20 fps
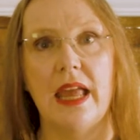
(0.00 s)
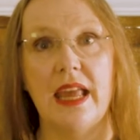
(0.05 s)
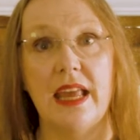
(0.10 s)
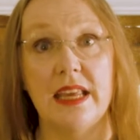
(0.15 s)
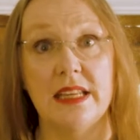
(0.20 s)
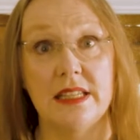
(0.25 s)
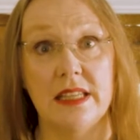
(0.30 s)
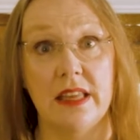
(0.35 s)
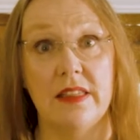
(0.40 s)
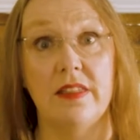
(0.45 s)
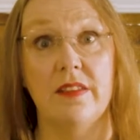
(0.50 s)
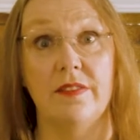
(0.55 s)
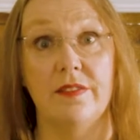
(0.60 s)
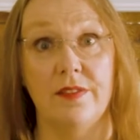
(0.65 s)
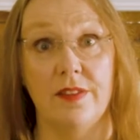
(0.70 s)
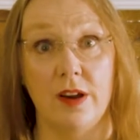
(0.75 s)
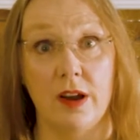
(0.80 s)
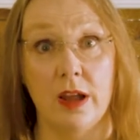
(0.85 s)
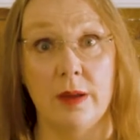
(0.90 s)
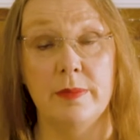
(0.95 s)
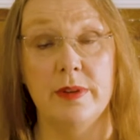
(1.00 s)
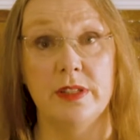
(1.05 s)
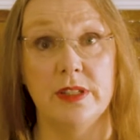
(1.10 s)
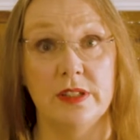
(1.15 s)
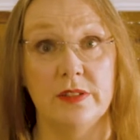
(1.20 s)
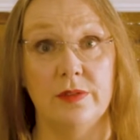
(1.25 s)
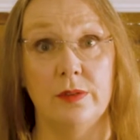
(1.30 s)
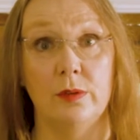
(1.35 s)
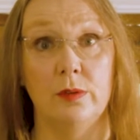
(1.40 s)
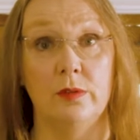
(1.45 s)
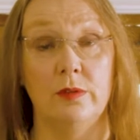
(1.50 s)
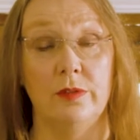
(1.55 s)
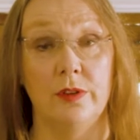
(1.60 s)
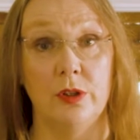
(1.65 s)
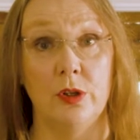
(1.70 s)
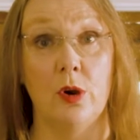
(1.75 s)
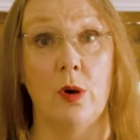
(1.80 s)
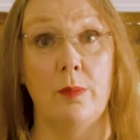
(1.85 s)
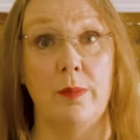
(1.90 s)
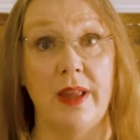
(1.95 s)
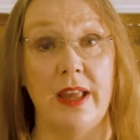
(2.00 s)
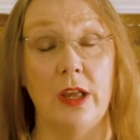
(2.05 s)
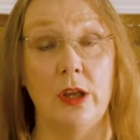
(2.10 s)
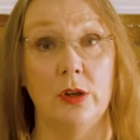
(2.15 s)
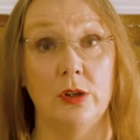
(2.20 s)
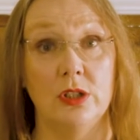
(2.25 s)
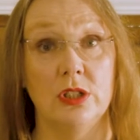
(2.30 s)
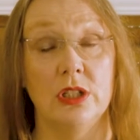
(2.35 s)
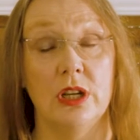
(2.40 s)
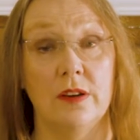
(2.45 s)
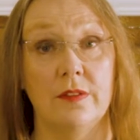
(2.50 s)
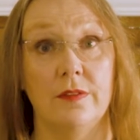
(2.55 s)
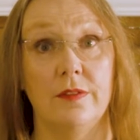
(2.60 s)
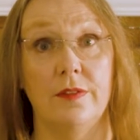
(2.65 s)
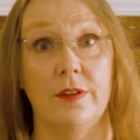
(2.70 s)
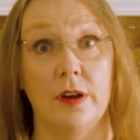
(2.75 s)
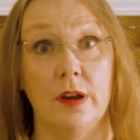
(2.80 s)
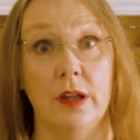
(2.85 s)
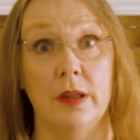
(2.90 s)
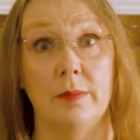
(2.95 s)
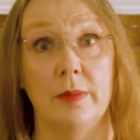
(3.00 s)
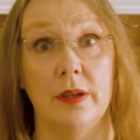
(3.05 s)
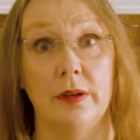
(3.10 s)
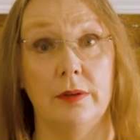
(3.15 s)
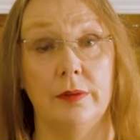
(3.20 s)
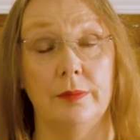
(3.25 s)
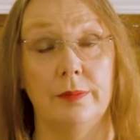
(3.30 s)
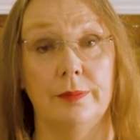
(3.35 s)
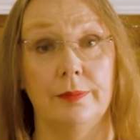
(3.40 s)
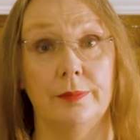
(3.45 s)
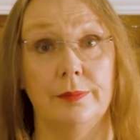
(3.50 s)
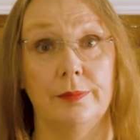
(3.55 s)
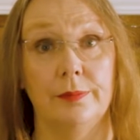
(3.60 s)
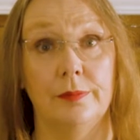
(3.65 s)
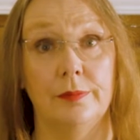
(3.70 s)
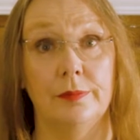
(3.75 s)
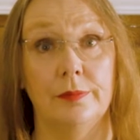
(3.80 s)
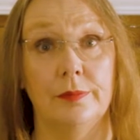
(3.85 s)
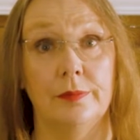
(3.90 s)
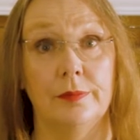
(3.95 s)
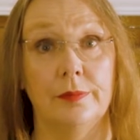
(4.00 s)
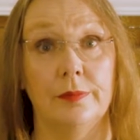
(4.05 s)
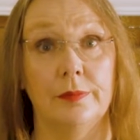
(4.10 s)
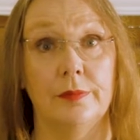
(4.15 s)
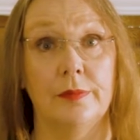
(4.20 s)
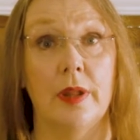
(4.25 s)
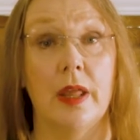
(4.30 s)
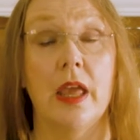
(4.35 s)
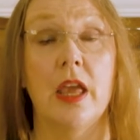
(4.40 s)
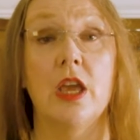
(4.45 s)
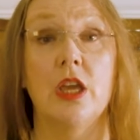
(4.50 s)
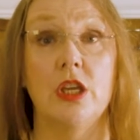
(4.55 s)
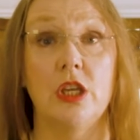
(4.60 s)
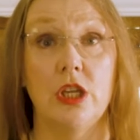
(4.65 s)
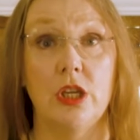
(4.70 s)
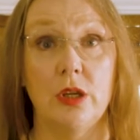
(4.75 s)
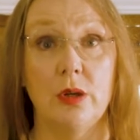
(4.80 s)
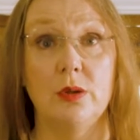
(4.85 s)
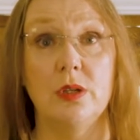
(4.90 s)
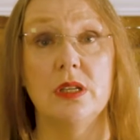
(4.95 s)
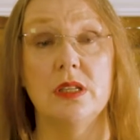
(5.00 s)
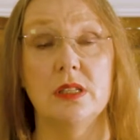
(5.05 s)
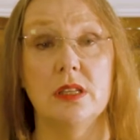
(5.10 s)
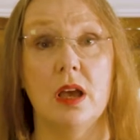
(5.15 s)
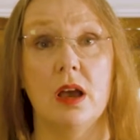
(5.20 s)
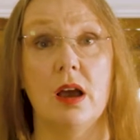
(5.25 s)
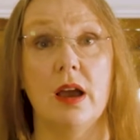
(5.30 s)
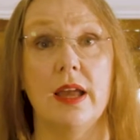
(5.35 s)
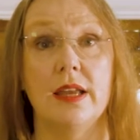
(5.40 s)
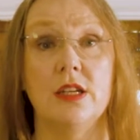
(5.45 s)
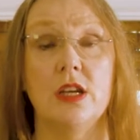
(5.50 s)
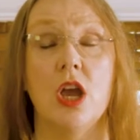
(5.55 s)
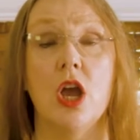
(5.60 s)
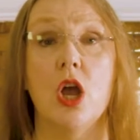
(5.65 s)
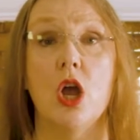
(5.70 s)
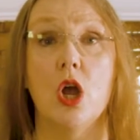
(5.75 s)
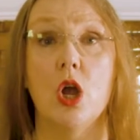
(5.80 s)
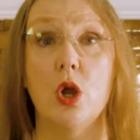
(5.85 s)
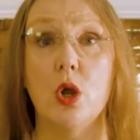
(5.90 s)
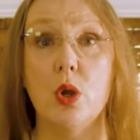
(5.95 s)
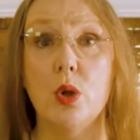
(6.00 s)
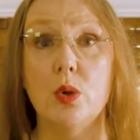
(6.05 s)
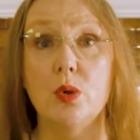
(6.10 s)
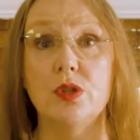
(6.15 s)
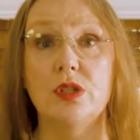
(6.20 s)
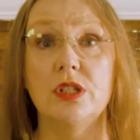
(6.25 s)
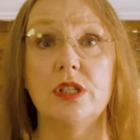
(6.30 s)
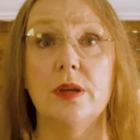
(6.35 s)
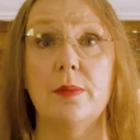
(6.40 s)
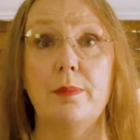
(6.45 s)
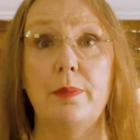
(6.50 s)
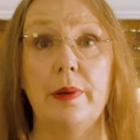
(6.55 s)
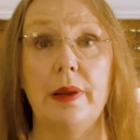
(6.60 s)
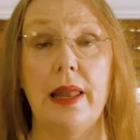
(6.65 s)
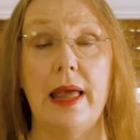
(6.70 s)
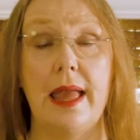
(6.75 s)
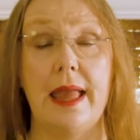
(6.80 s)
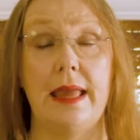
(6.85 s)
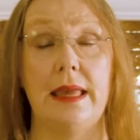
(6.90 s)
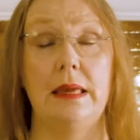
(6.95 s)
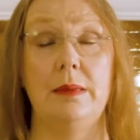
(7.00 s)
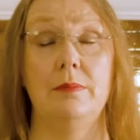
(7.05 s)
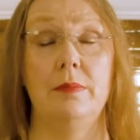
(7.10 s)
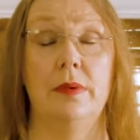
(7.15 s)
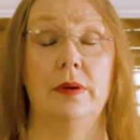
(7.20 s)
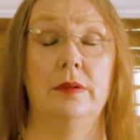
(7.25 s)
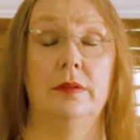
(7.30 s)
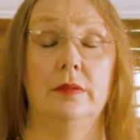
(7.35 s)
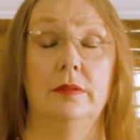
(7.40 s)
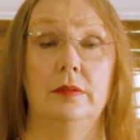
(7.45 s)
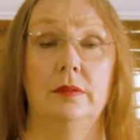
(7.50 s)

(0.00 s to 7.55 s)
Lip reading: Is it the fireman's fault for not being good enough fireman? You decide who's to blame.